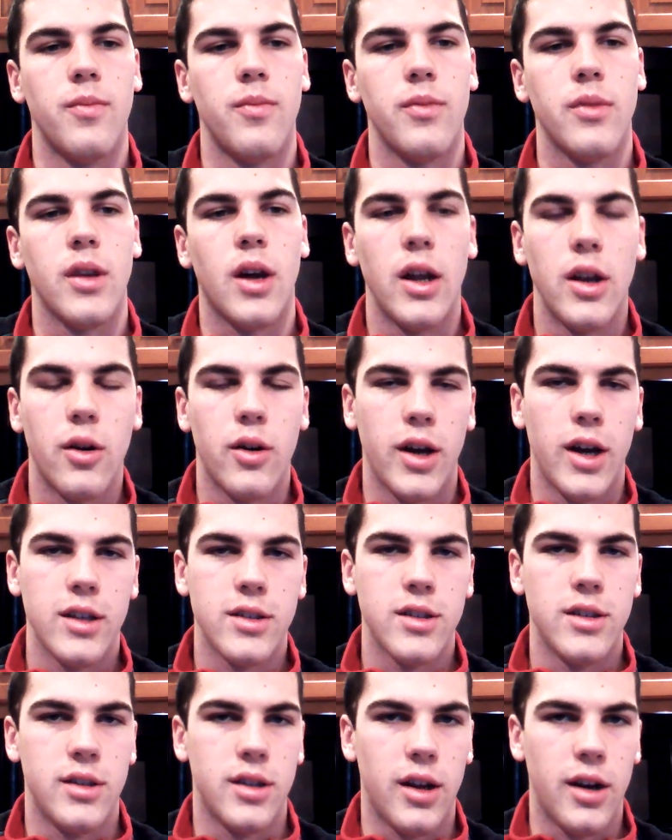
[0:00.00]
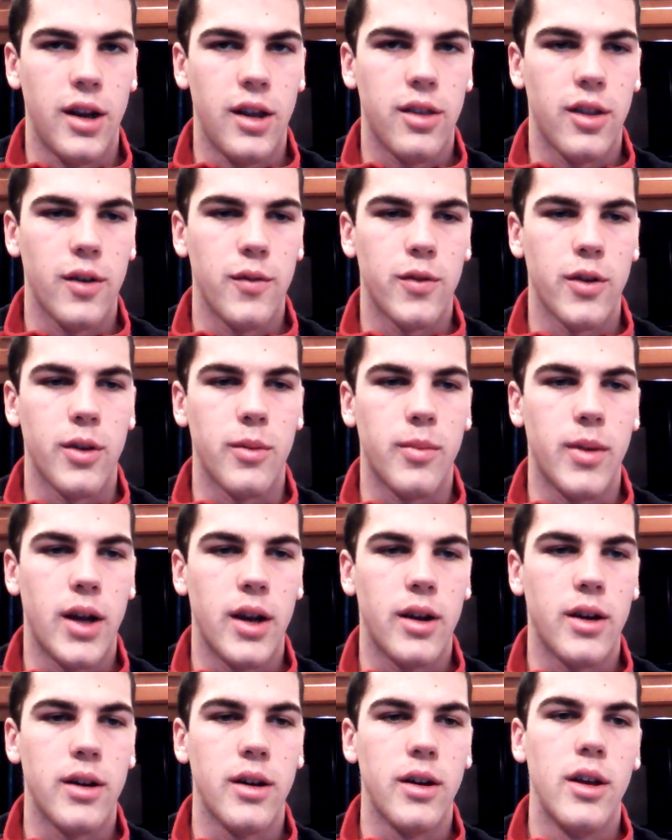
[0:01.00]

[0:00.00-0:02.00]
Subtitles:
I know it hasn't done anything for the meta,